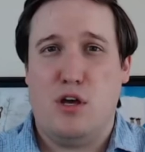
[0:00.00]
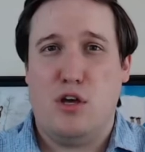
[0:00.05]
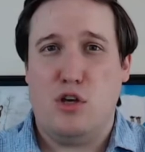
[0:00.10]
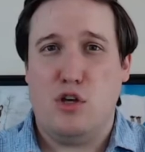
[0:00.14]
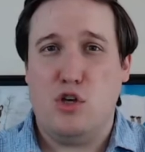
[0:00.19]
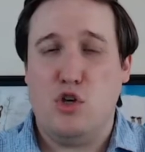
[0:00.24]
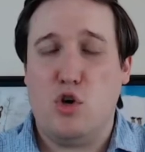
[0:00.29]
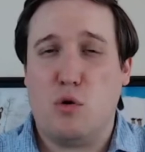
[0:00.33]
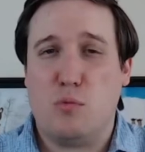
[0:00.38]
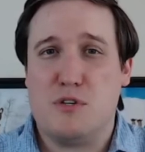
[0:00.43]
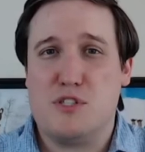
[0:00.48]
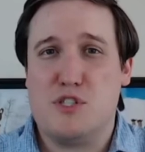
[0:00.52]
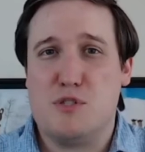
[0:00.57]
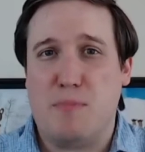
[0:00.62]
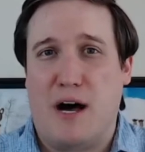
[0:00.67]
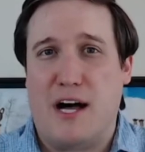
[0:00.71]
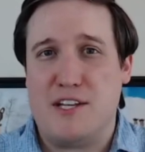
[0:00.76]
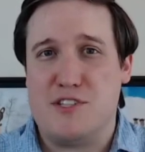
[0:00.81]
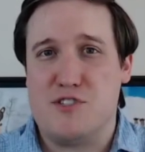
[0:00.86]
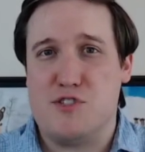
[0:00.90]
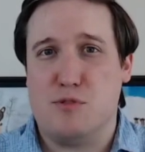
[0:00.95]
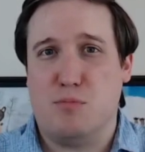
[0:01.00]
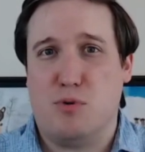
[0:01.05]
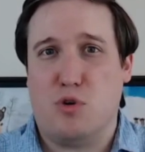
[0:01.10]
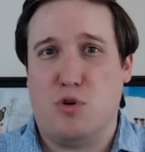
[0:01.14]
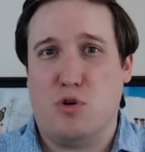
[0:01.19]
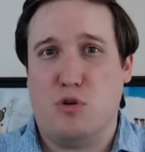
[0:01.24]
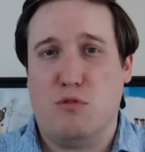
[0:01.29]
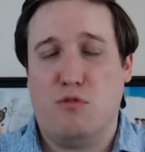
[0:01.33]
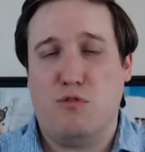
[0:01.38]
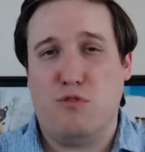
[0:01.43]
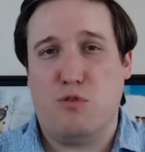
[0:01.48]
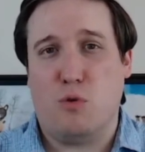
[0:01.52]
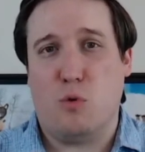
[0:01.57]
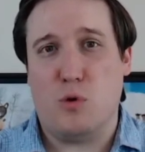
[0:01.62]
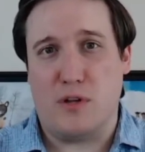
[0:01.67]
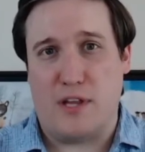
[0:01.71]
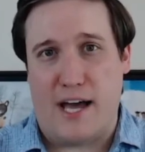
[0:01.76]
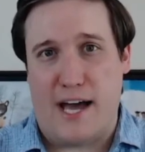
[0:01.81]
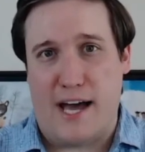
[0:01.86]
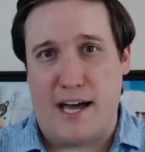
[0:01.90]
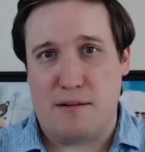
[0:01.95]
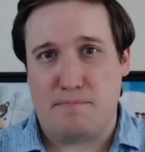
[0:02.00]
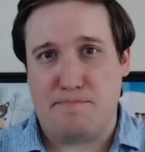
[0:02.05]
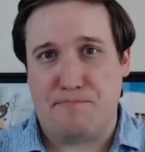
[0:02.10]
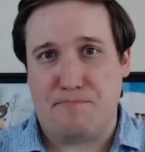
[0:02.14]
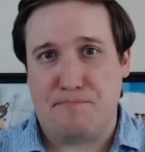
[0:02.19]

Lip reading: you're responsible for that.